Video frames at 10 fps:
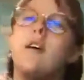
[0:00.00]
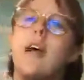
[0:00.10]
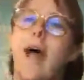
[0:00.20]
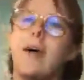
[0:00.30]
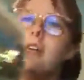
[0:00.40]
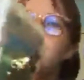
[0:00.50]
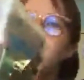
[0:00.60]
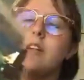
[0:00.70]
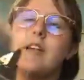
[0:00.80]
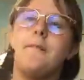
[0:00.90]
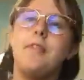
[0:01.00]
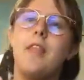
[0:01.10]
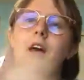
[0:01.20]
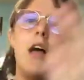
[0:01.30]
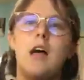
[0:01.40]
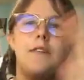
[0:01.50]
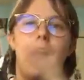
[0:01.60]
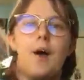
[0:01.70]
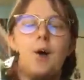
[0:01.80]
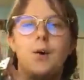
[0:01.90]
actually,
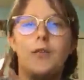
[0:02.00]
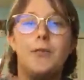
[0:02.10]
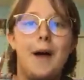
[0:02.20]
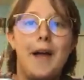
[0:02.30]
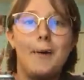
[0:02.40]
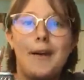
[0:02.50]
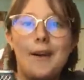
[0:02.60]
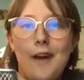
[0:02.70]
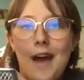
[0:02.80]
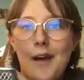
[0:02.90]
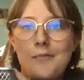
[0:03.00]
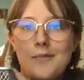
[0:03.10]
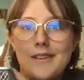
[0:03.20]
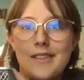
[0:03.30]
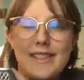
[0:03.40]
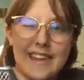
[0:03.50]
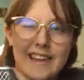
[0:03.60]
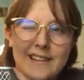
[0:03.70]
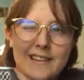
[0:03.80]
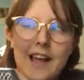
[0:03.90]
that holds my quick grab
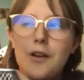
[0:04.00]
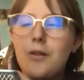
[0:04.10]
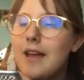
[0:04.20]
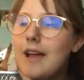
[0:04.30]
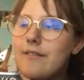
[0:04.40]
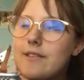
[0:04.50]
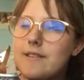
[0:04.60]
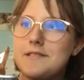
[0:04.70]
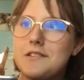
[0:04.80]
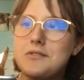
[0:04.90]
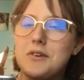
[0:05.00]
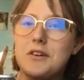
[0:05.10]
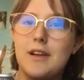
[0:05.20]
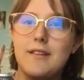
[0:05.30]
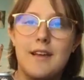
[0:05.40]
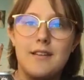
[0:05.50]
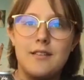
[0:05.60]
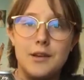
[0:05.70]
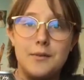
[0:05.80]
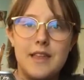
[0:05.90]
things. I don't like having these in a drawer because I
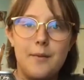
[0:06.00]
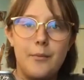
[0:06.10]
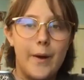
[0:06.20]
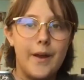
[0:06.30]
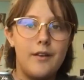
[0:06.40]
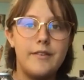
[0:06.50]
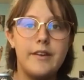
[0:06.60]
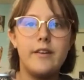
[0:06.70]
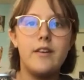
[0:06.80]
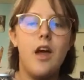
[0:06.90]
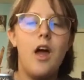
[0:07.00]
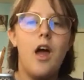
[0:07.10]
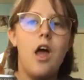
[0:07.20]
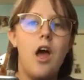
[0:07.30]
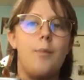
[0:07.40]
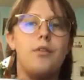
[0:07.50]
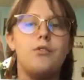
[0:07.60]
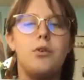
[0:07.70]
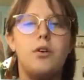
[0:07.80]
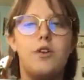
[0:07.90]
use them quite often. The
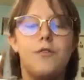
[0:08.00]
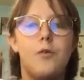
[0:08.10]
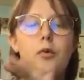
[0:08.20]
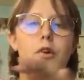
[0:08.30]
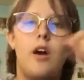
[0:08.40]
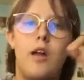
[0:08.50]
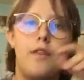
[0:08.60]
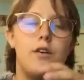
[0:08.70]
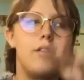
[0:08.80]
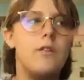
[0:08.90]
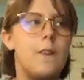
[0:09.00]
drawer is for more other